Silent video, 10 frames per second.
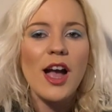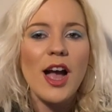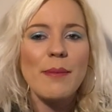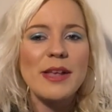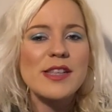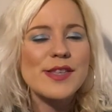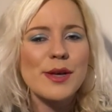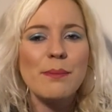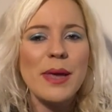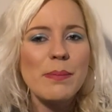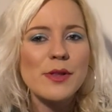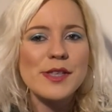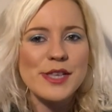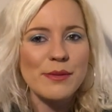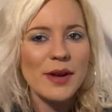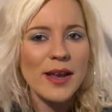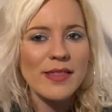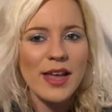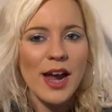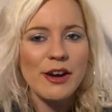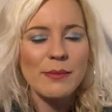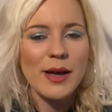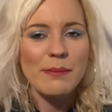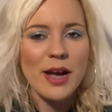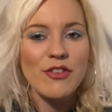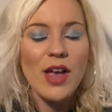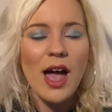mean, some people don't like that Iron Man match.